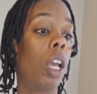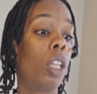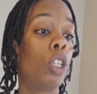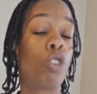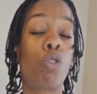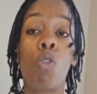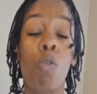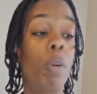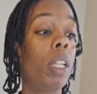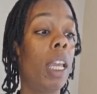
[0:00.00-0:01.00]
The
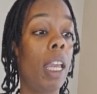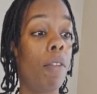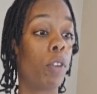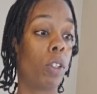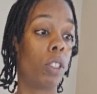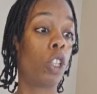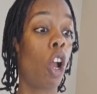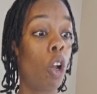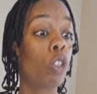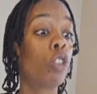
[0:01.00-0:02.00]
true believers,
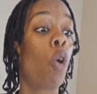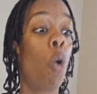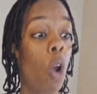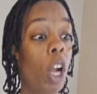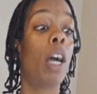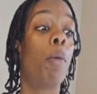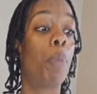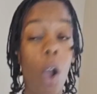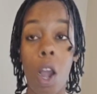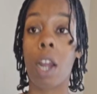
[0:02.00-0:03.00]
torn
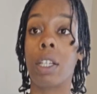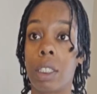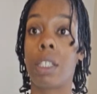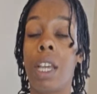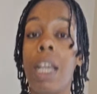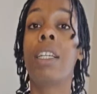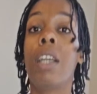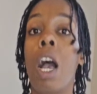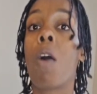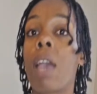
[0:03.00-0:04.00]
apart.
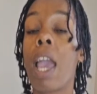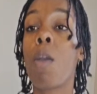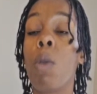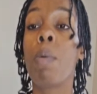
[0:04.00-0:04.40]
Okay,